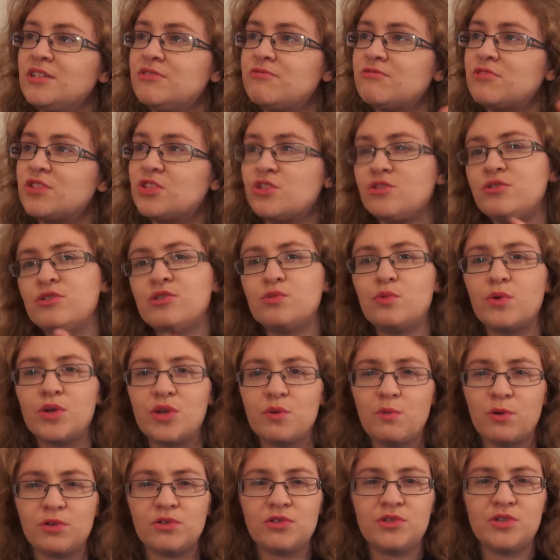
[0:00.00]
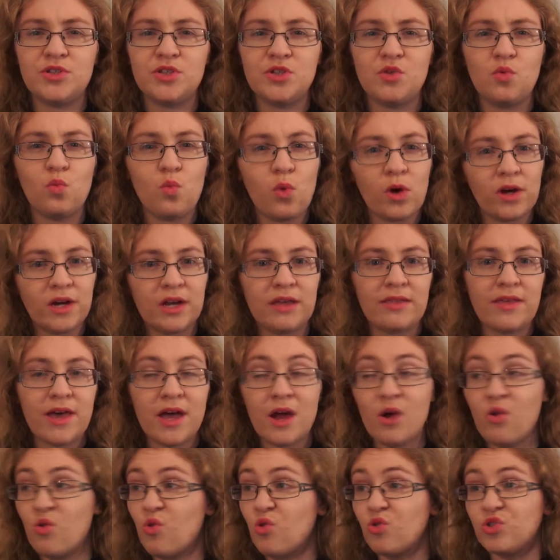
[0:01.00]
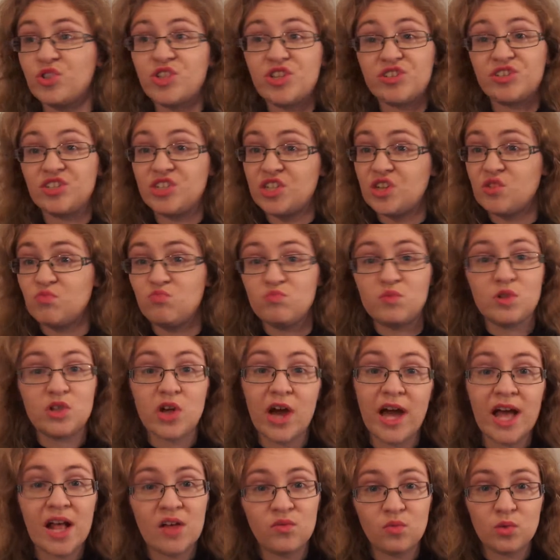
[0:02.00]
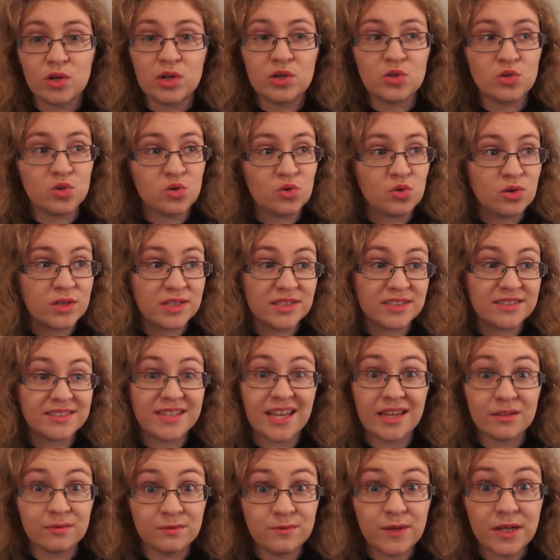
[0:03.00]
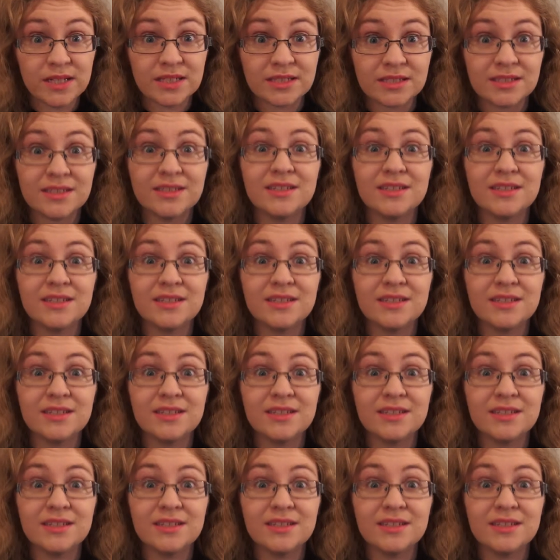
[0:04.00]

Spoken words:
choose what you want to do while you're there, or just, not have one at all and just have fun.